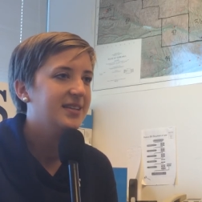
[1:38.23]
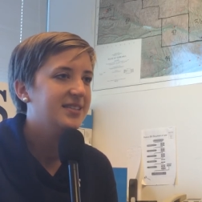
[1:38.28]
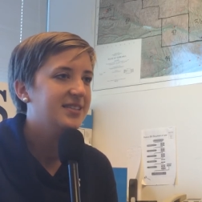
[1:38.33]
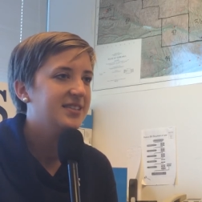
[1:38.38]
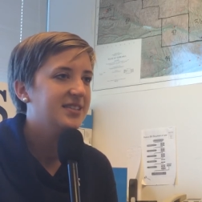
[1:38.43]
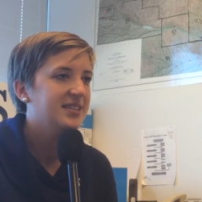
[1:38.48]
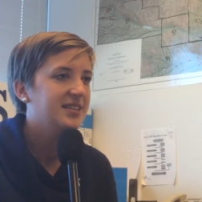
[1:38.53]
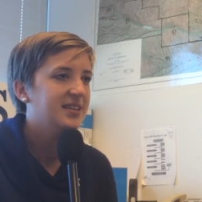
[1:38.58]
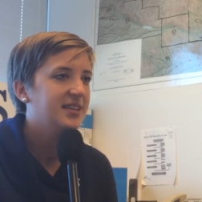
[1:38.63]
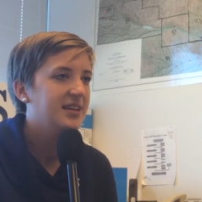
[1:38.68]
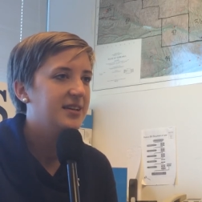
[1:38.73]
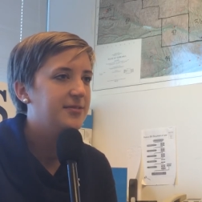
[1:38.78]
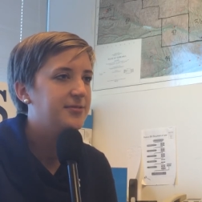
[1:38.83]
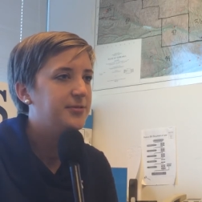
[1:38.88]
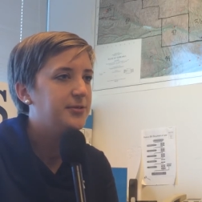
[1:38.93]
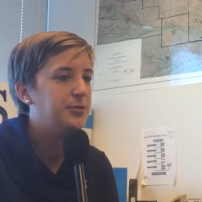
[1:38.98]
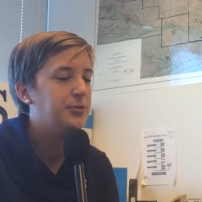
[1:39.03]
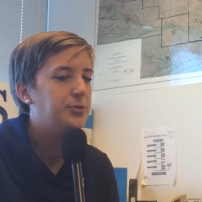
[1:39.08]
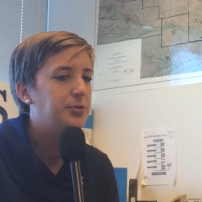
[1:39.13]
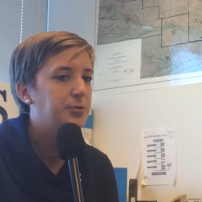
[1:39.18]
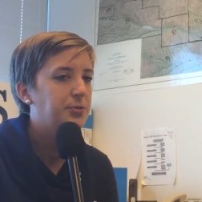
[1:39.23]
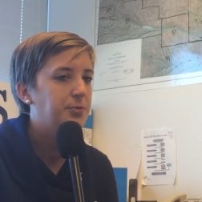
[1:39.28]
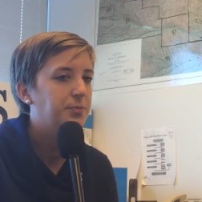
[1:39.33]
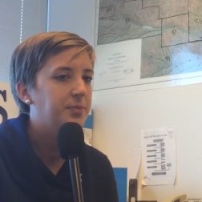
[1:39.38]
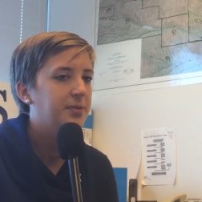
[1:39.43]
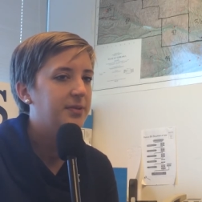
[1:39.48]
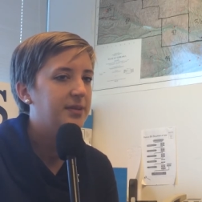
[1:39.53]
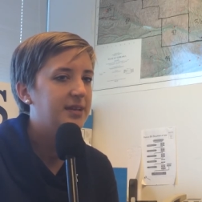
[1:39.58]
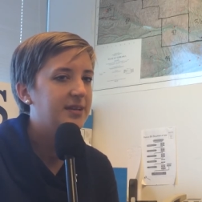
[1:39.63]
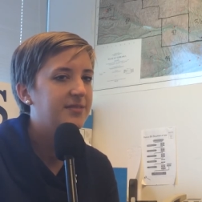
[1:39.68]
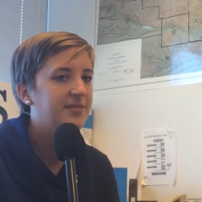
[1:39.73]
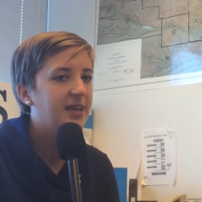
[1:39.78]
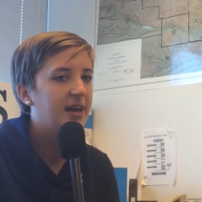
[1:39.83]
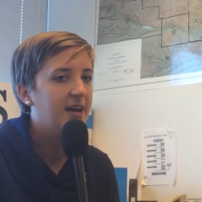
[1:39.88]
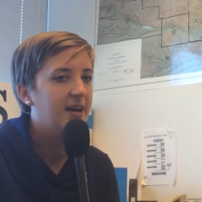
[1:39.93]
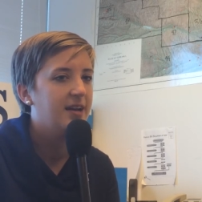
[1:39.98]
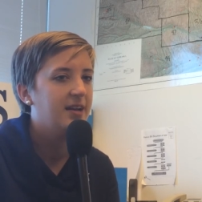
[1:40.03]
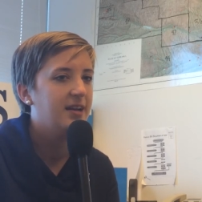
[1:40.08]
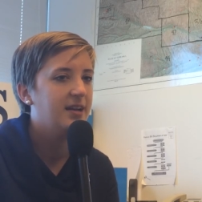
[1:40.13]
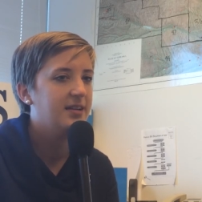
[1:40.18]
but if you
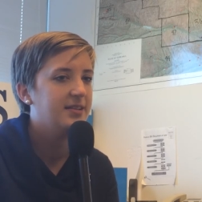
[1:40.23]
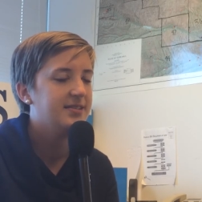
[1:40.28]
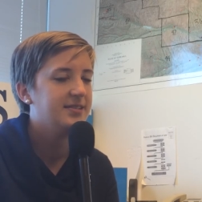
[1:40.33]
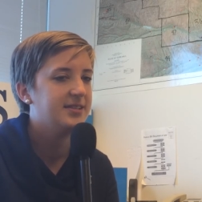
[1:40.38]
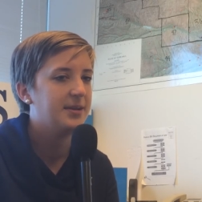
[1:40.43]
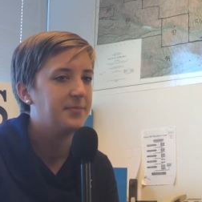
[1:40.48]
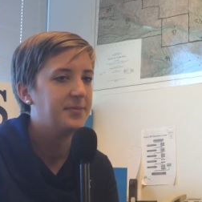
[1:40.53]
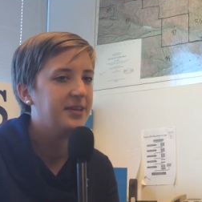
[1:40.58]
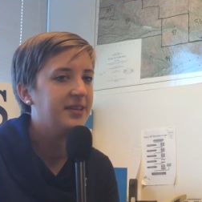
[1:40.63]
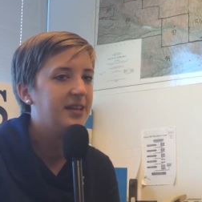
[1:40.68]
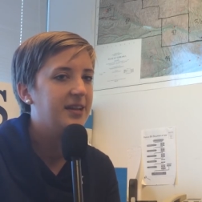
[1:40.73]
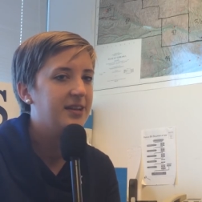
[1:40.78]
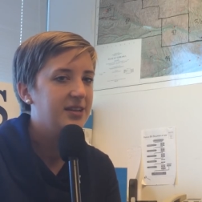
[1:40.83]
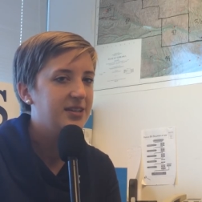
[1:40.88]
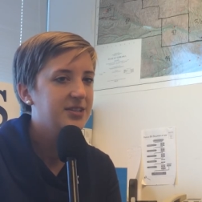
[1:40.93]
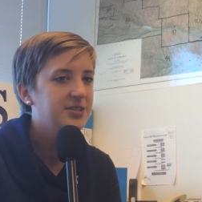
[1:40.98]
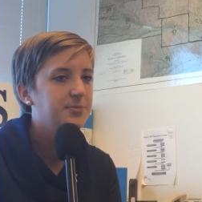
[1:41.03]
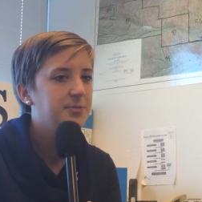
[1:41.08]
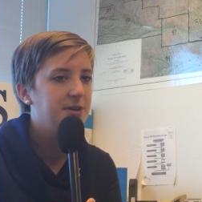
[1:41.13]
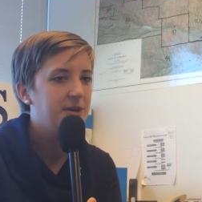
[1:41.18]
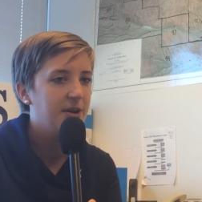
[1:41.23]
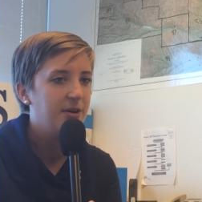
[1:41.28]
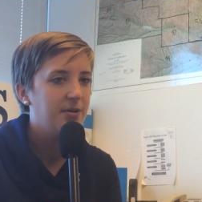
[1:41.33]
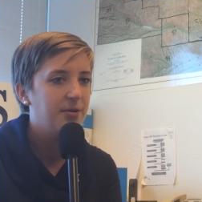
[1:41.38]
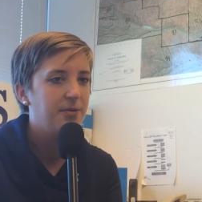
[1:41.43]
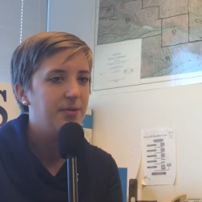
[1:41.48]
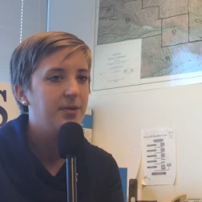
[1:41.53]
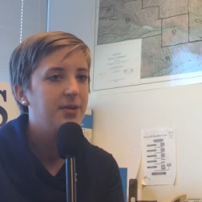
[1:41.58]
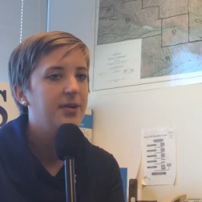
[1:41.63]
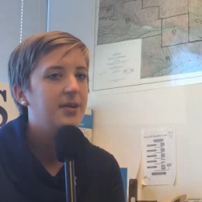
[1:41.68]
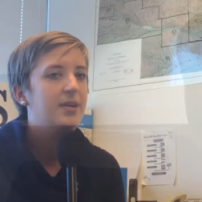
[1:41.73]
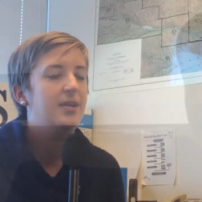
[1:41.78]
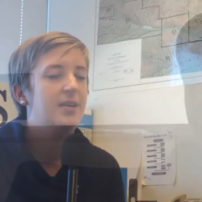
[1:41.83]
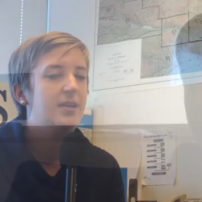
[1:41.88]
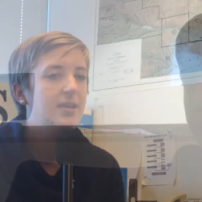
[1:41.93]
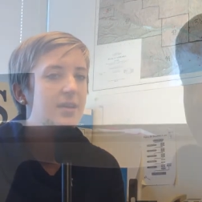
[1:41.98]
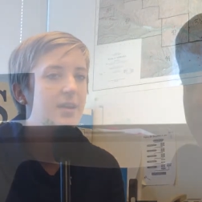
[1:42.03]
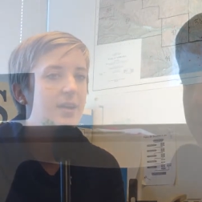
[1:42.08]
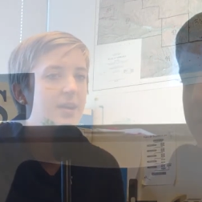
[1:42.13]
believe that it's something that needs to be known